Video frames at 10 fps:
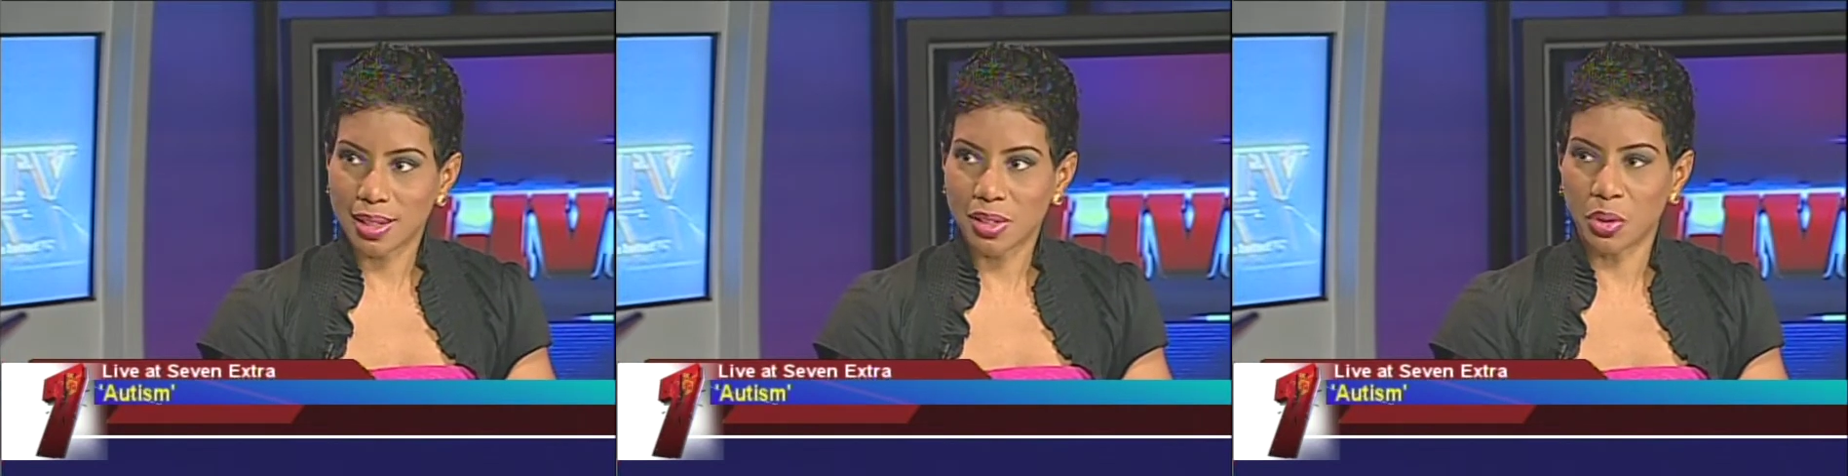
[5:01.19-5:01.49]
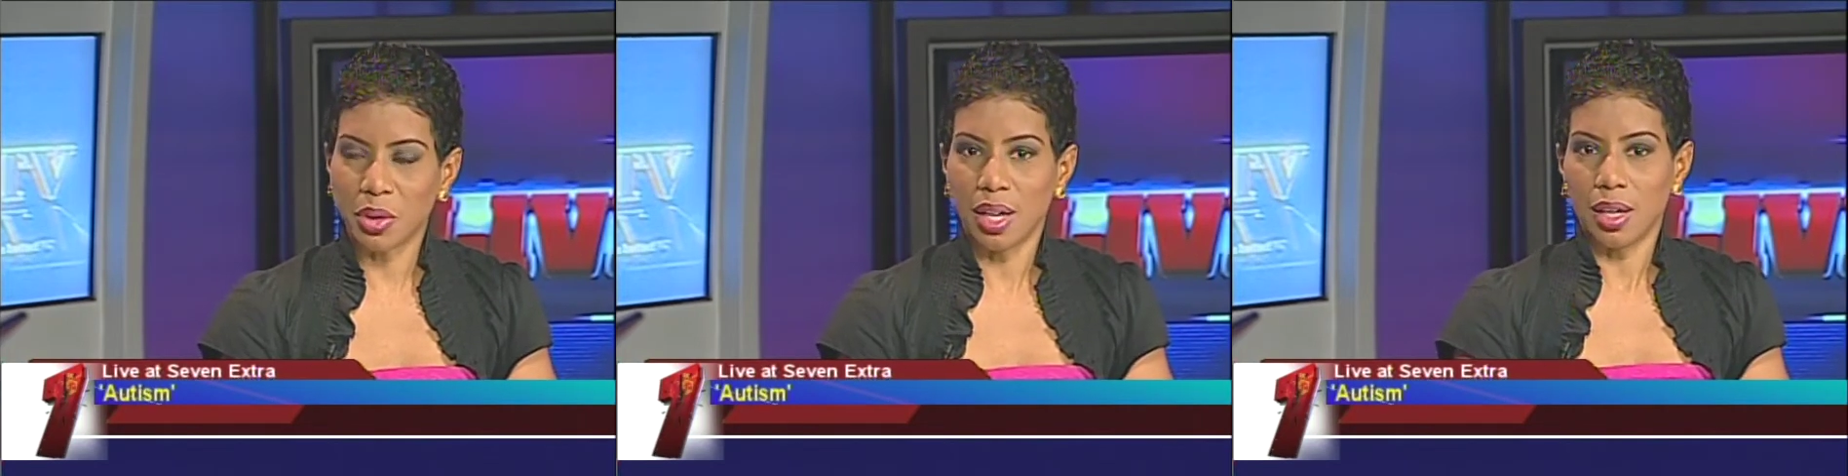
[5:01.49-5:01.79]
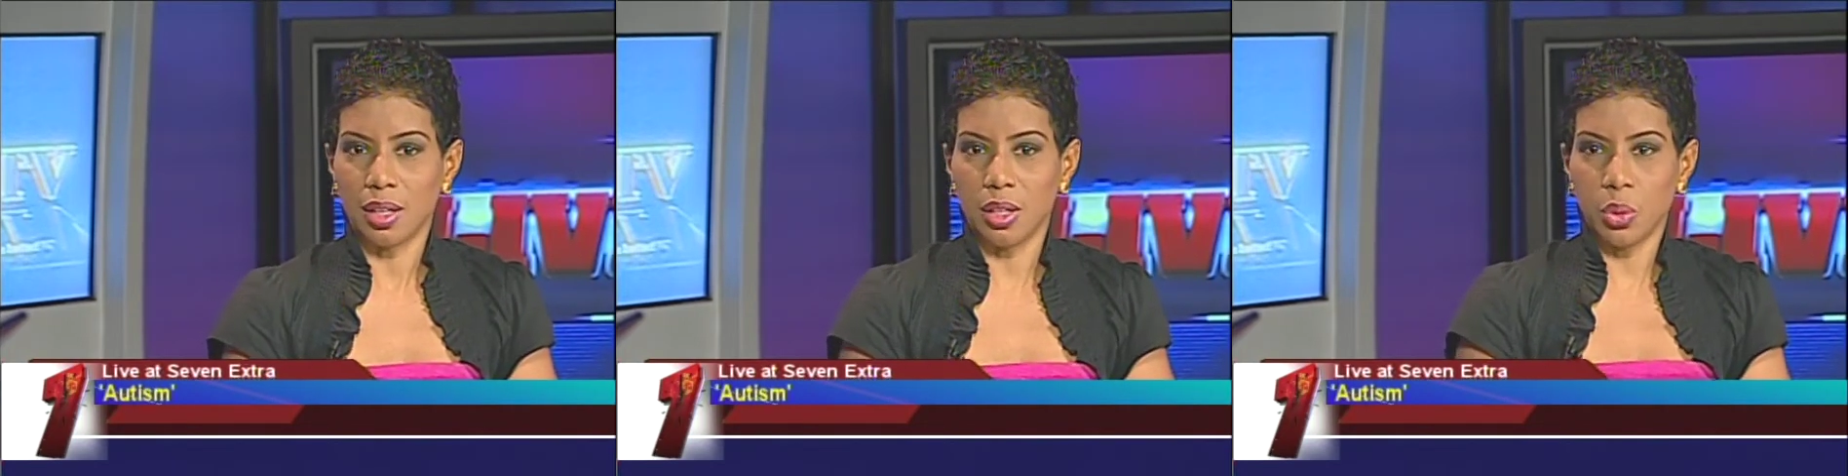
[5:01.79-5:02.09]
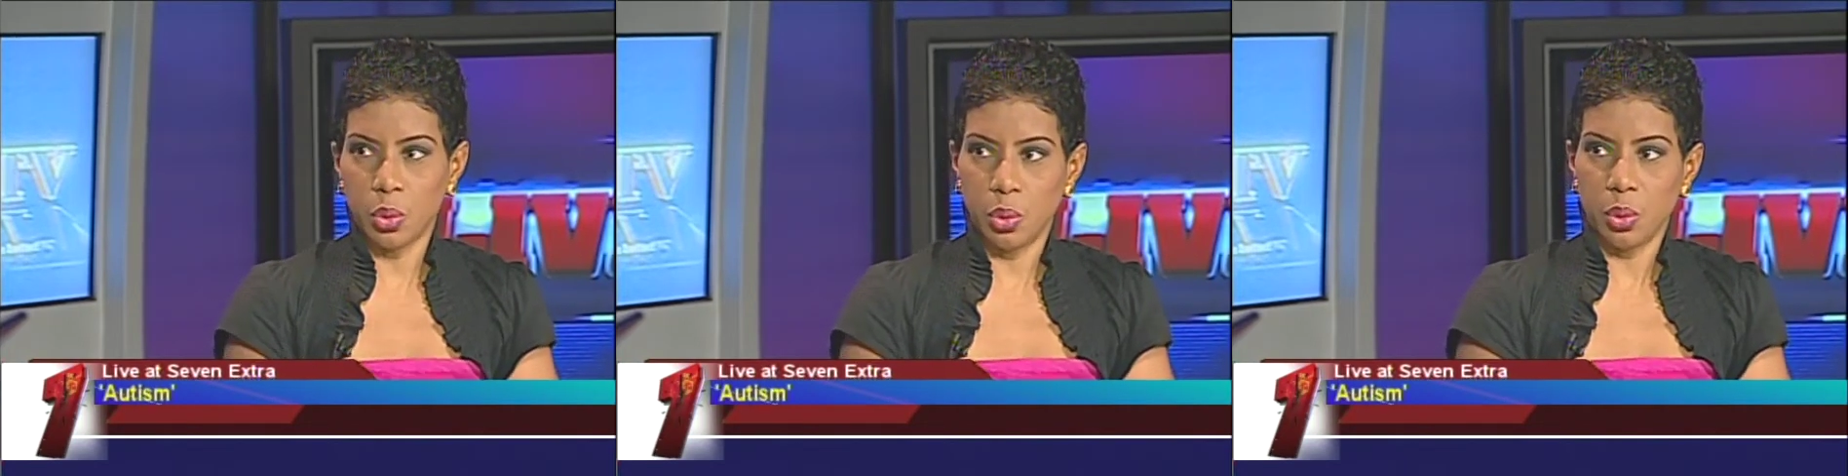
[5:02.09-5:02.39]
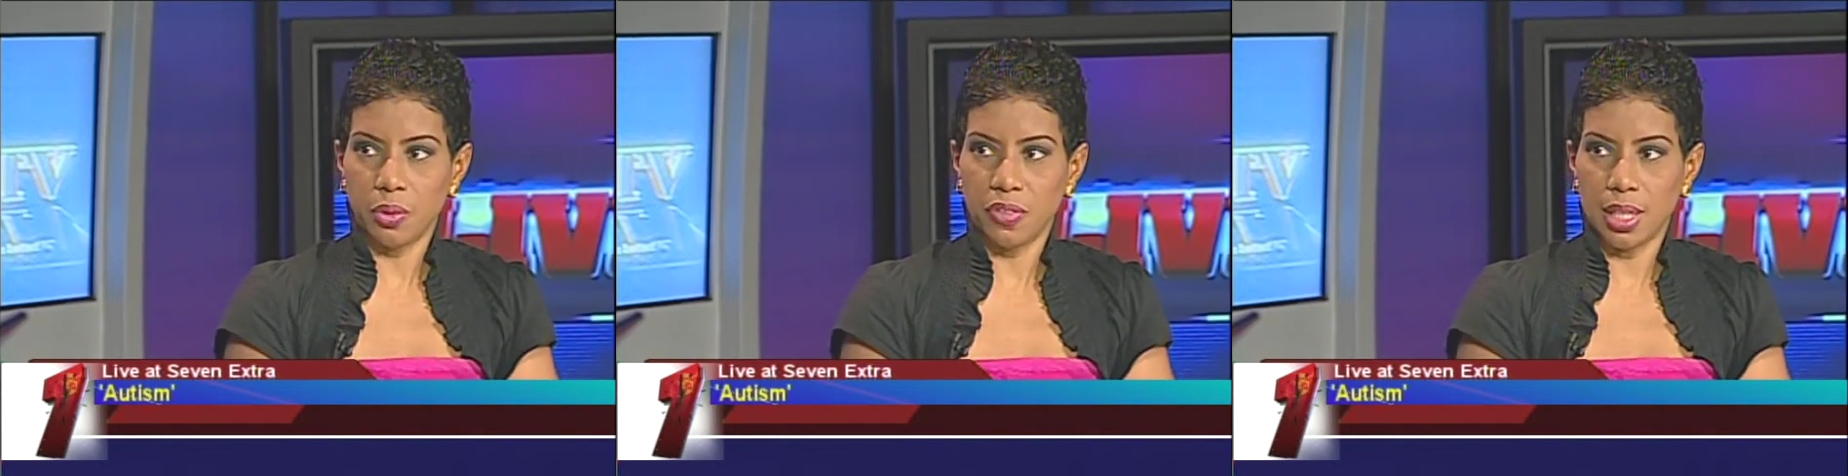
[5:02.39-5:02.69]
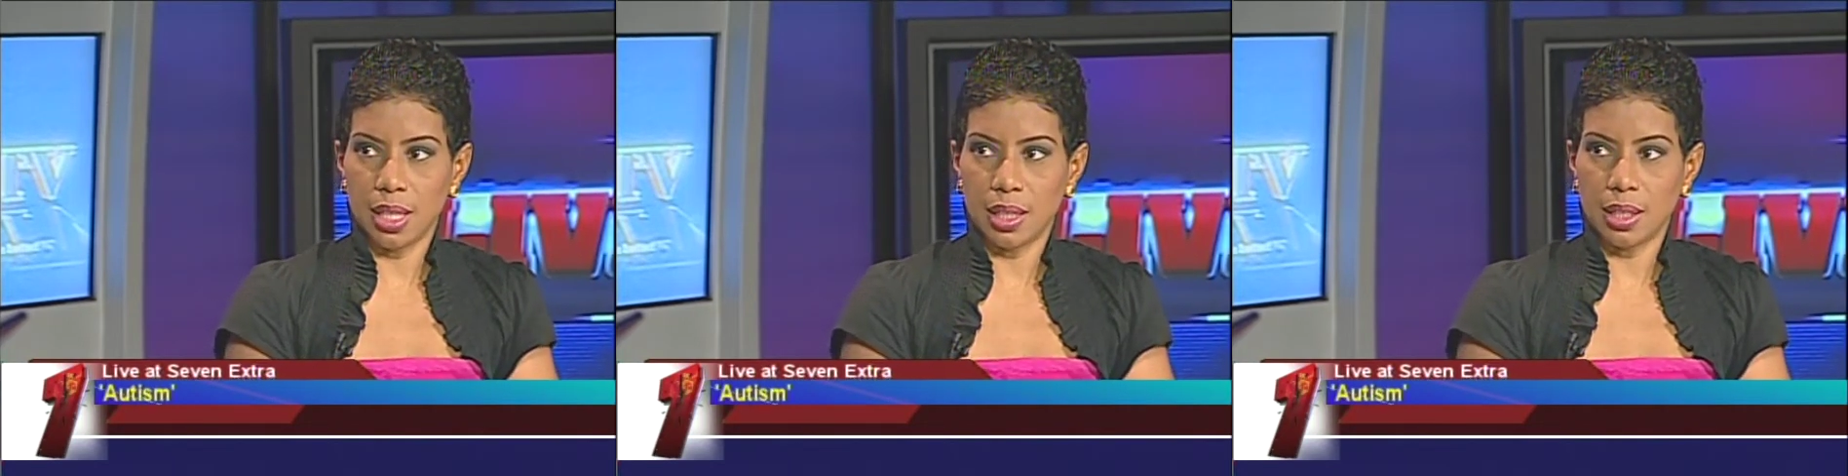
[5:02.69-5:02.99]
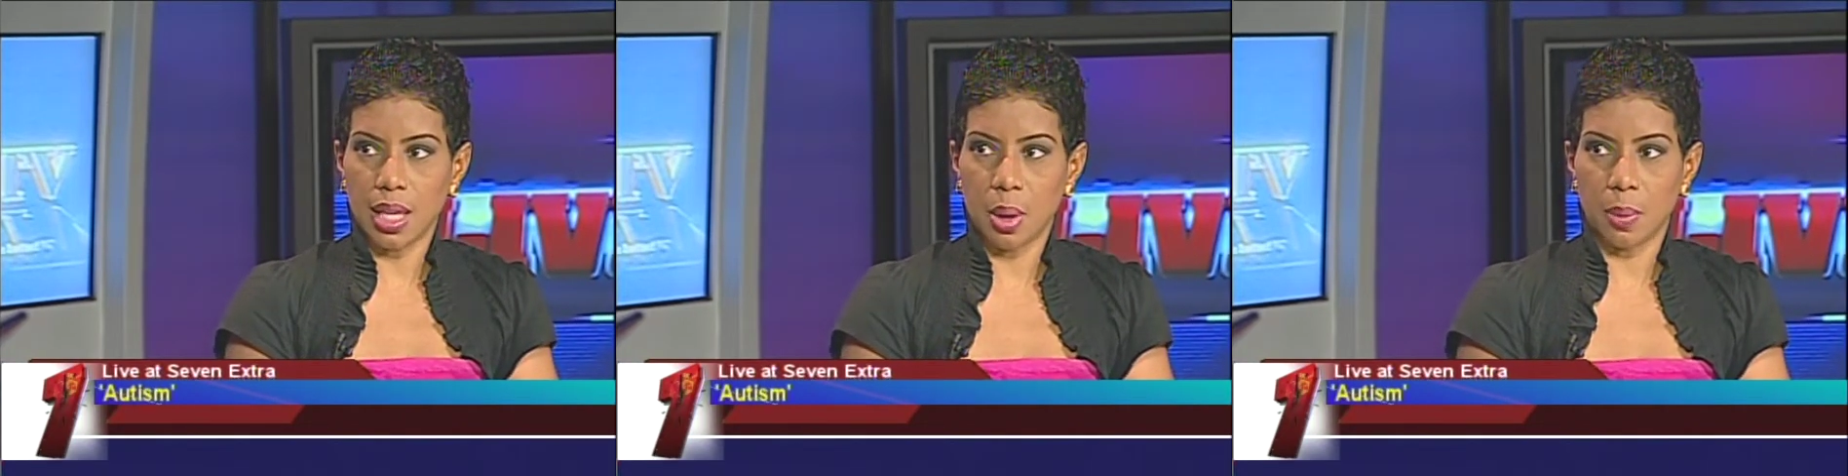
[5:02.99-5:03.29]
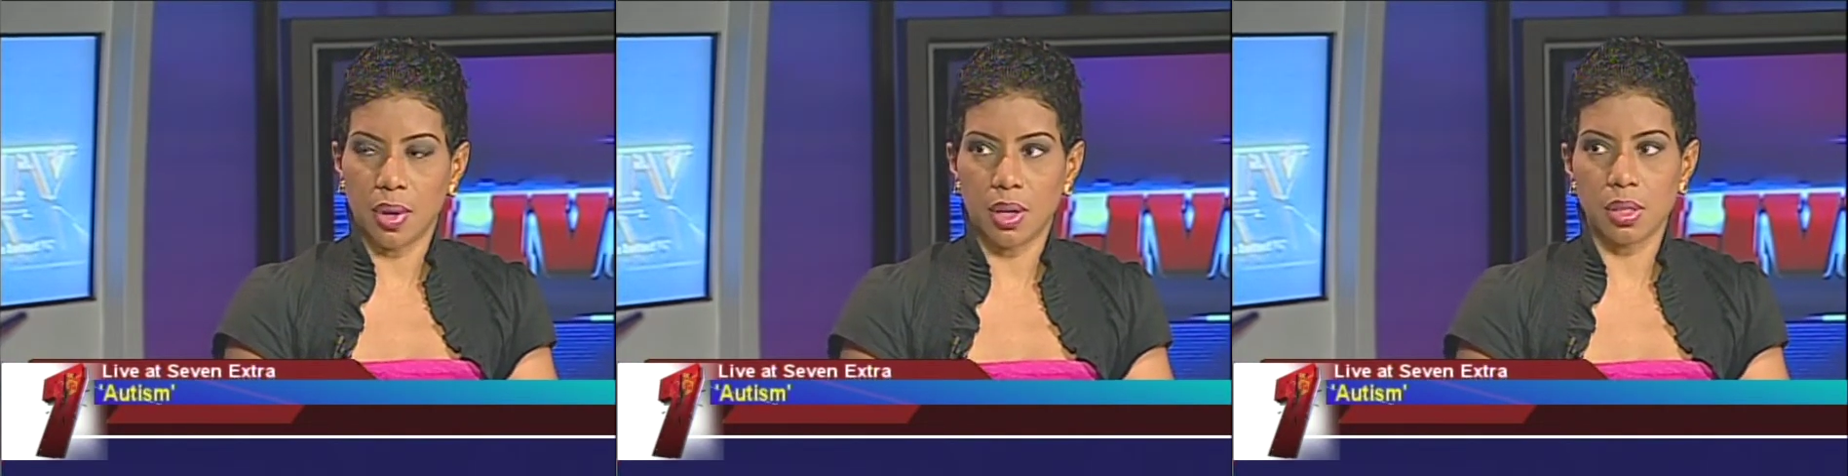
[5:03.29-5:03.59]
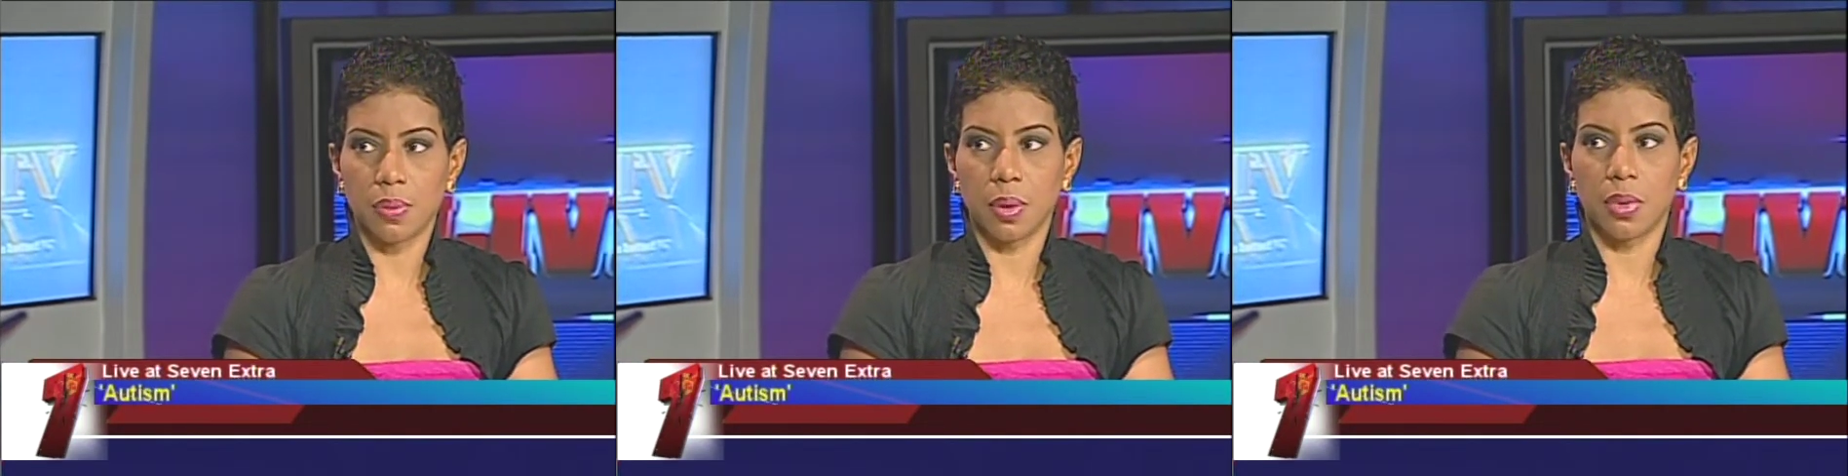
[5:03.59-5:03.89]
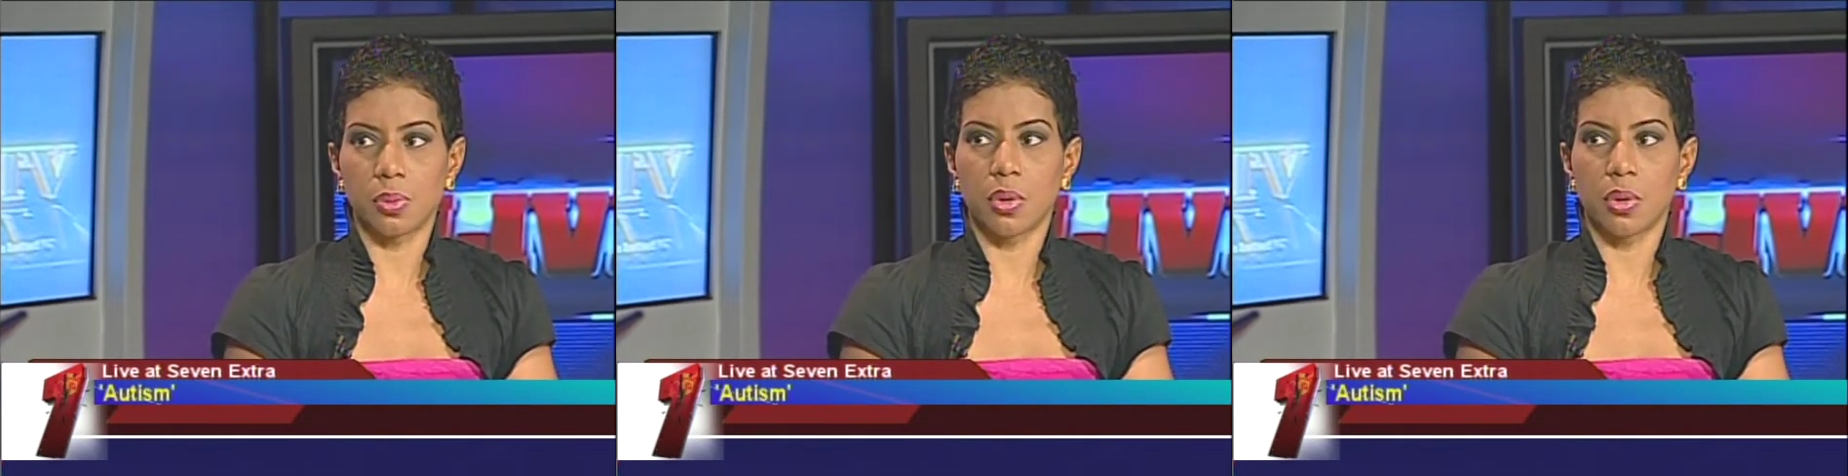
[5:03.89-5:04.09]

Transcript: So you feel an indictment because something must be